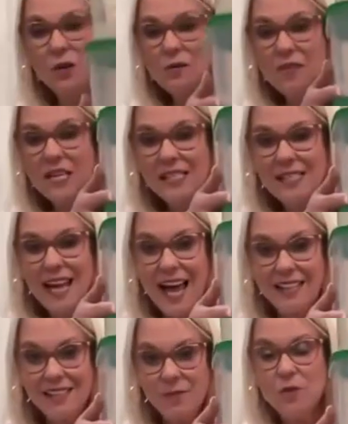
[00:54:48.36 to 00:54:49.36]
of these
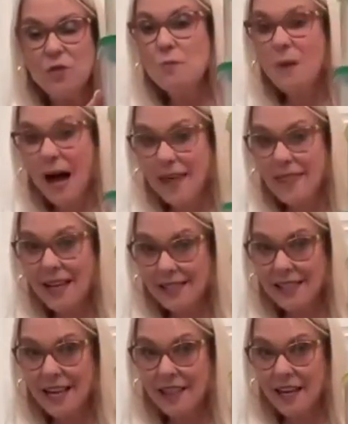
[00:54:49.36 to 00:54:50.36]
sets. When you buy that
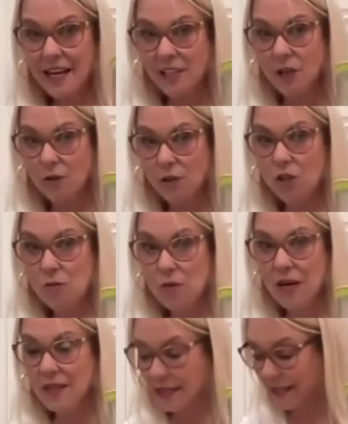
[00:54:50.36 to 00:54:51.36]
set that I told you, you get
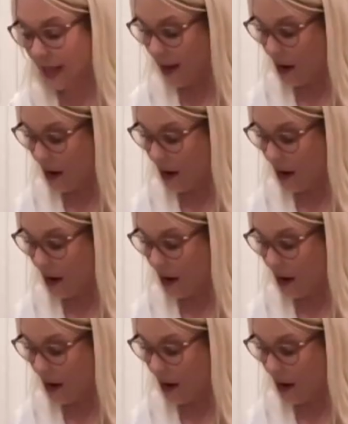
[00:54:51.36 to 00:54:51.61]
the set